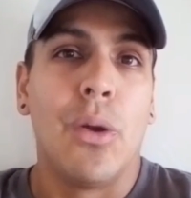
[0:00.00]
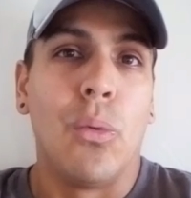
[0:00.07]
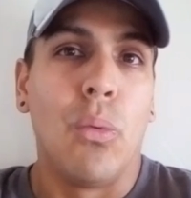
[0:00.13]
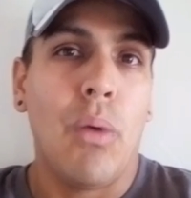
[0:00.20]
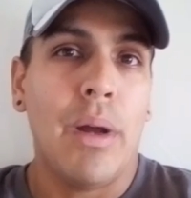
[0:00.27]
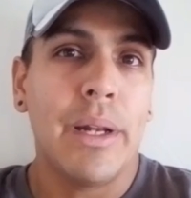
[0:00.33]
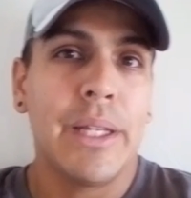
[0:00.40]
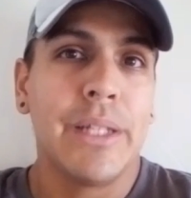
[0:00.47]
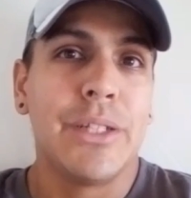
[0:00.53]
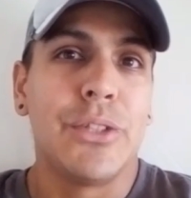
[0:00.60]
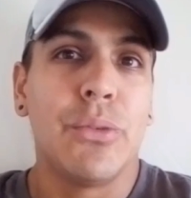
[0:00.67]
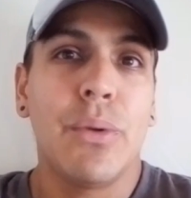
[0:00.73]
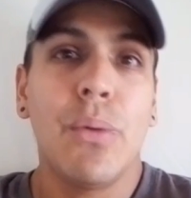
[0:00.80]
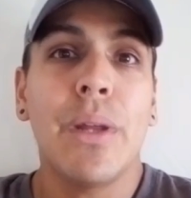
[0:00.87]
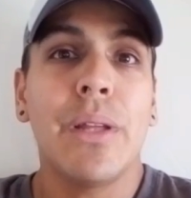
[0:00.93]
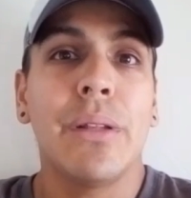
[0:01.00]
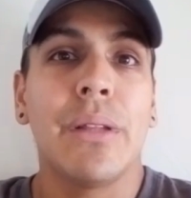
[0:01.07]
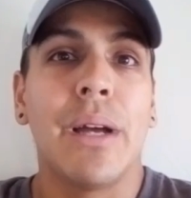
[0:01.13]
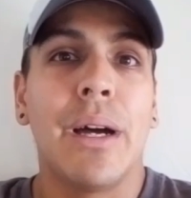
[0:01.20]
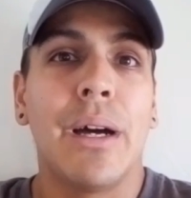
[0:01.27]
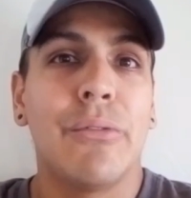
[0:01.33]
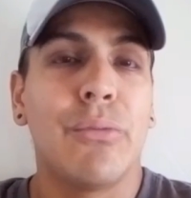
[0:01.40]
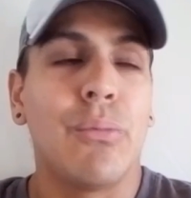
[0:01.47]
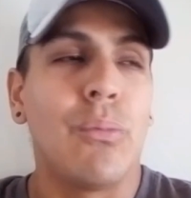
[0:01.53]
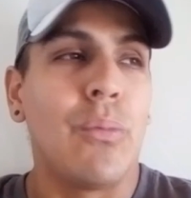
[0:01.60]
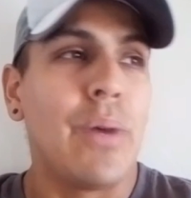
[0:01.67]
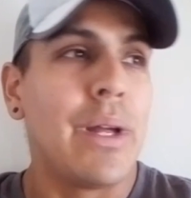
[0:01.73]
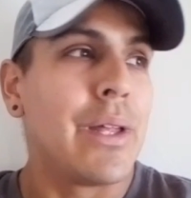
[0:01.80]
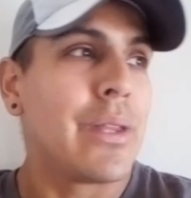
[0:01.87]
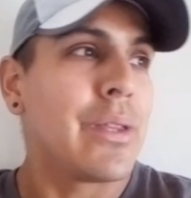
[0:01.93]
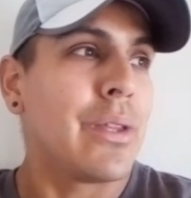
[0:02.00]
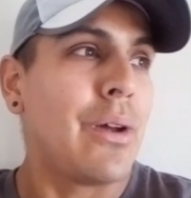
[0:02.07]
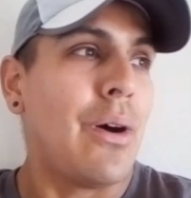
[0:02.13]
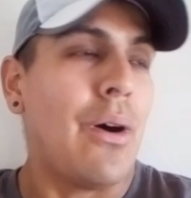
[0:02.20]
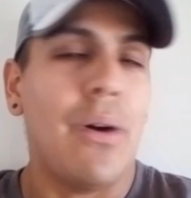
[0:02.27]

running, doing what you love with